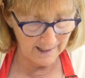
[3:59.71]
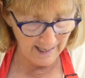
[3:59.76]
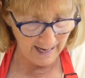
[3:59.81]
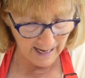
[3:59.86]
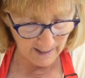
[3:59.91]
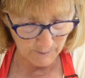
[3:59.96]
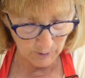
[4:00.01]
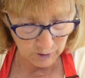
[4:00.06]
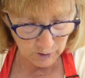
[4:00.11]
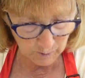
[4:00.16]

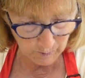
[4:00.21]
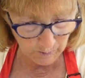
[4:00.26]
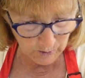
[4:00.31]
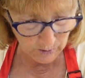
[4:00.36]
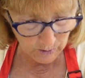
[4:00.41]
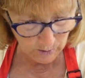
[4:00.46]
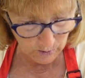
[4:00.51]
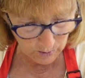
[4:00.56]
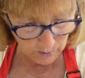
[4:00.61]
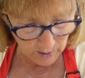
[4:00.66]

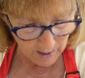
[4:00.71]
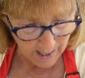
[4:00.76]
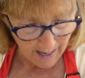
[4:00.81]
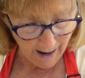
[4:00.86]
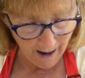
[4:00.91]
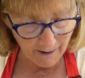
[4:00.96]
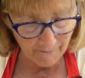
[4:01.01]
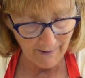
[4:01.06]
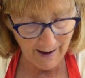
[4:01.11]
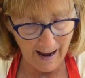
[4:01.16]
tablespoon
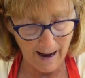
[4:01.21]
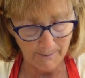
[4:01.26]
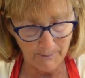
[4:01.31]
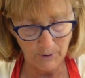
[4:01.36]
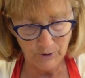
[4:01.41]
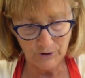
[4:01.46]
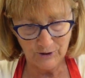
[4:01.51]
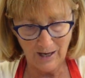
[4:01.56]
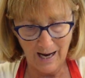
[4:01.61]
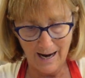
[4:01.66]
of
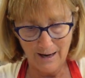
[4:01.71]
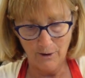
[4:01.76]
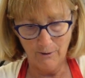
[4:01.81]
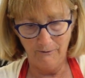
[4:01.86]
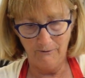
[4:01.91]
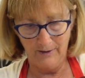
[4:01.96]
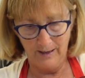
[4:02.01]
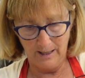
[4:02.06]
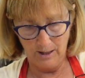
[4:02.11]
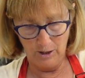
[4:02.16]
apple cider
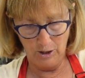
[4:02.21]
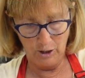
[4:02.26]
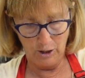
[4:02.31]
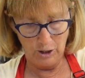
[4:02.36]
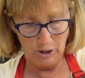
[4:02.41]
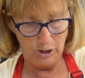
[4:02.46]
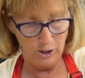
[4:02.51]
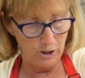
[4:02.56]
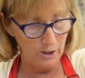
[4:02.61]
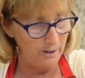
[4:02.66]

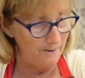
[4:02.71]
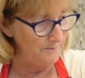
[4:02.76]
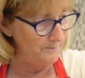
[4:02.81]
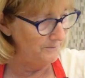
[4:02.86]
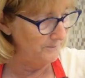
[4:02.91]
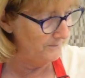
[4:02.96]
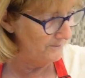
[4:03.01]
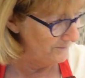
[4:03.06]
vinegar.